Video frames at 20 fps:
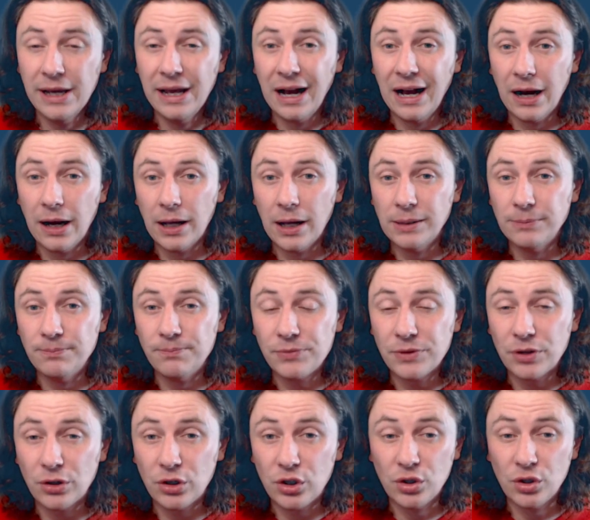
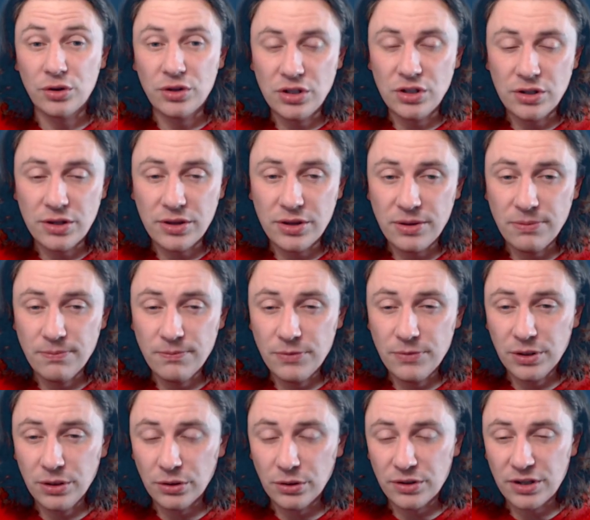The
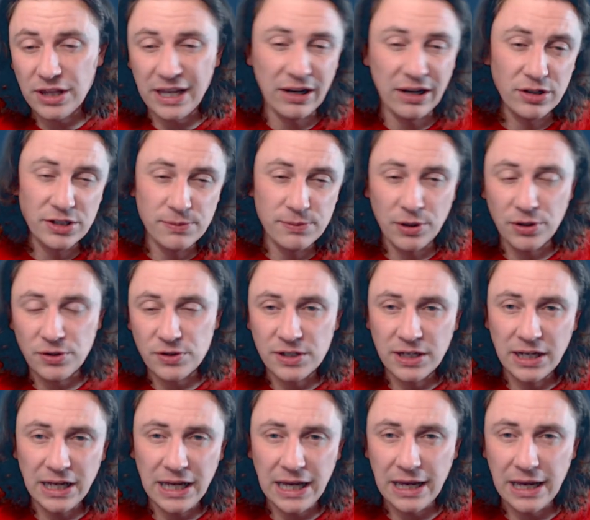good thing, I suppose,
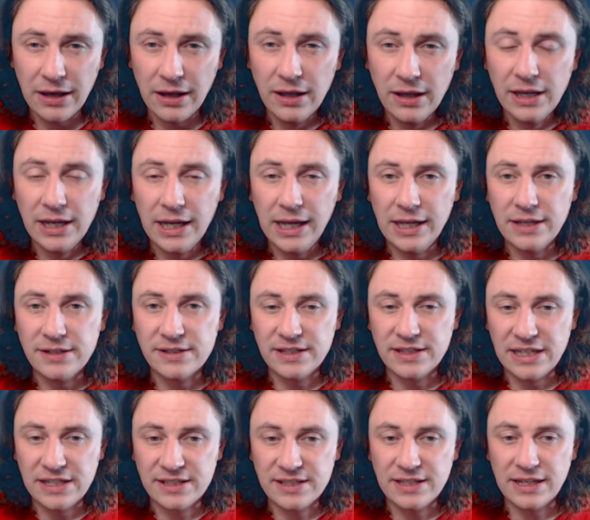here is
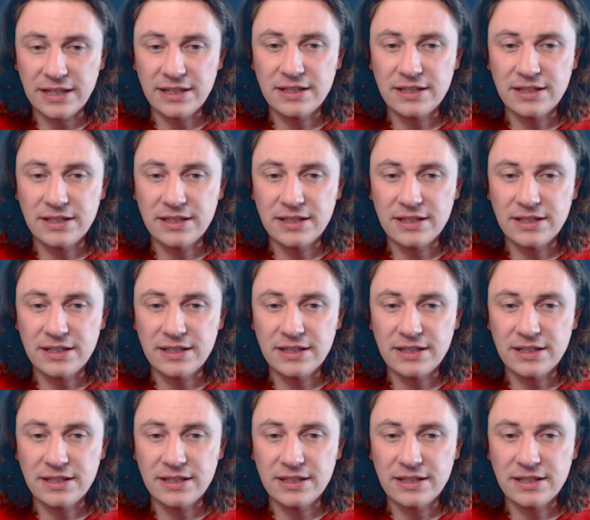this